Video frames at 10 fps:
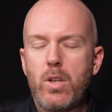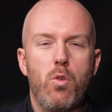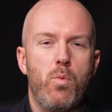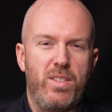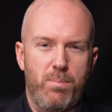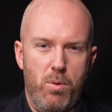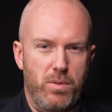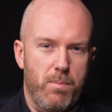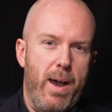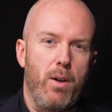
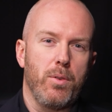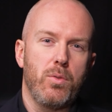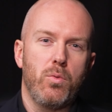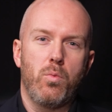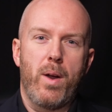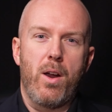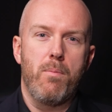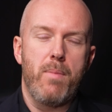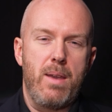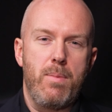whispers about, where
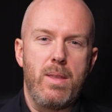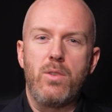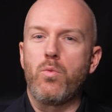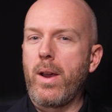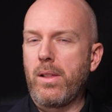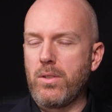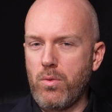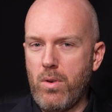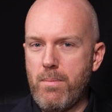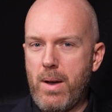maybe these
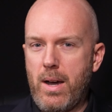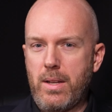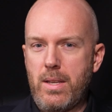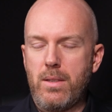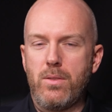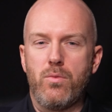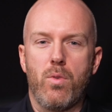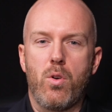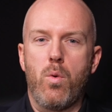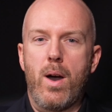regulatory bodies
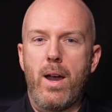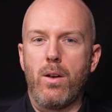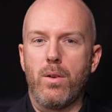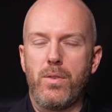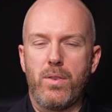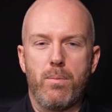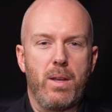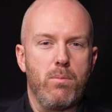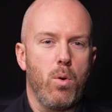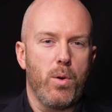require
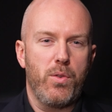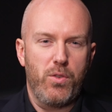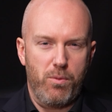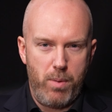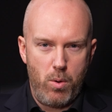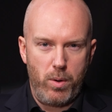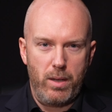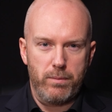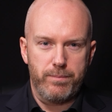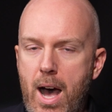something more
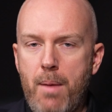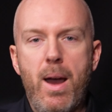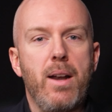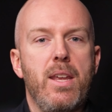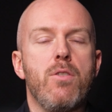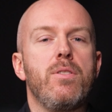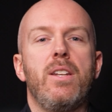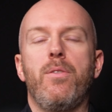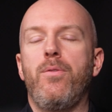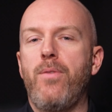spoken. I'm not here to
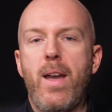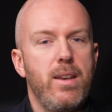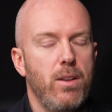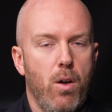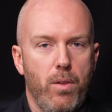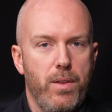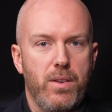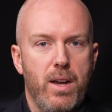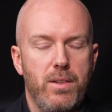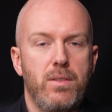defend all this
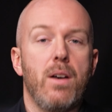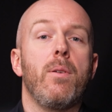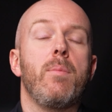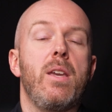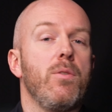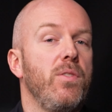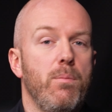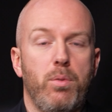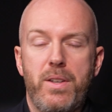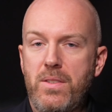kind of stuff. I'm here
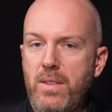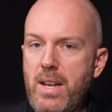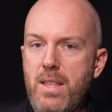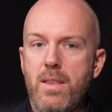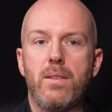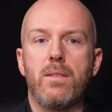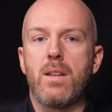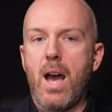simply stating this as an